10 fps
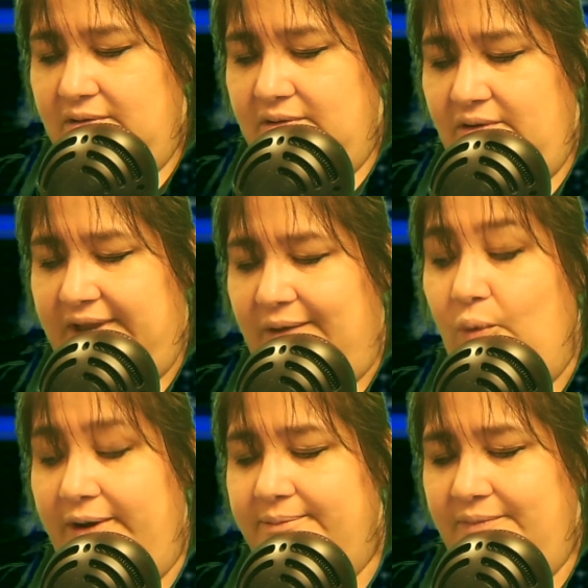okay,
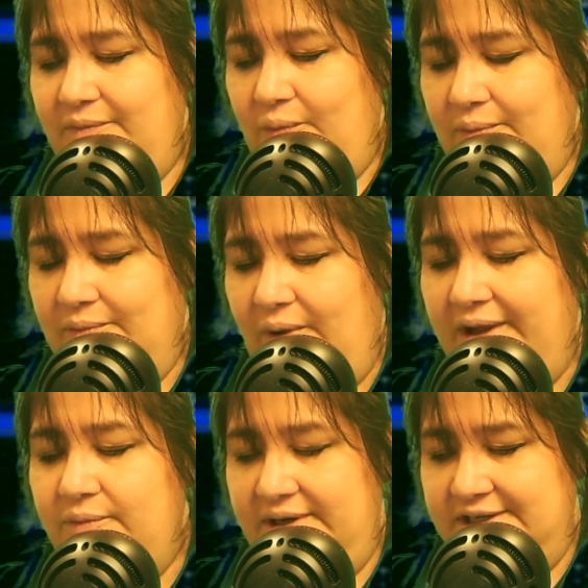one
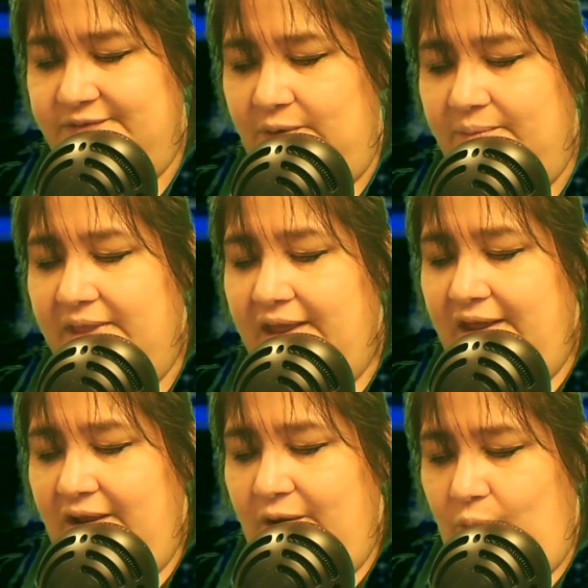witness from
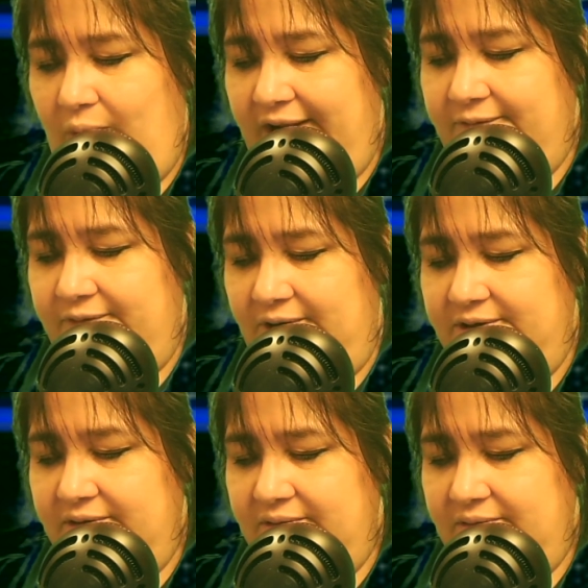
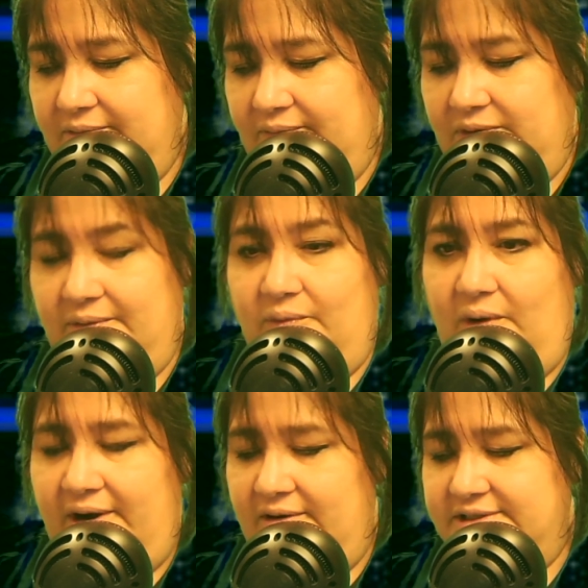Widefield
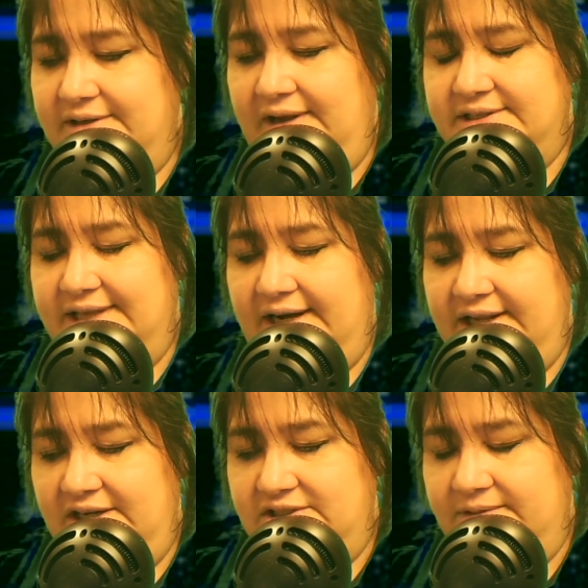Water and
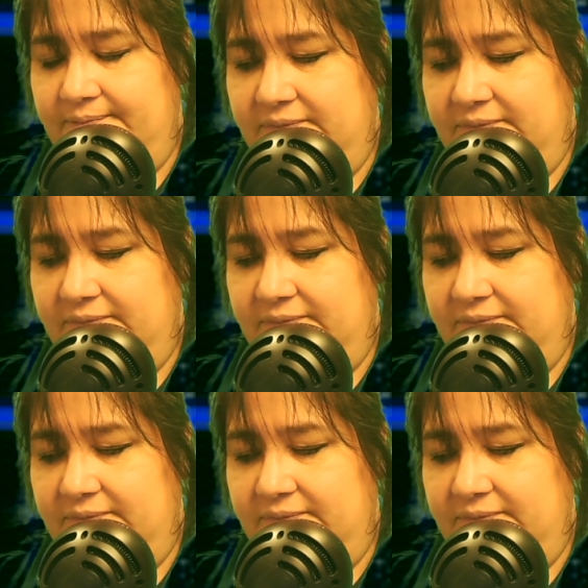Sanitation.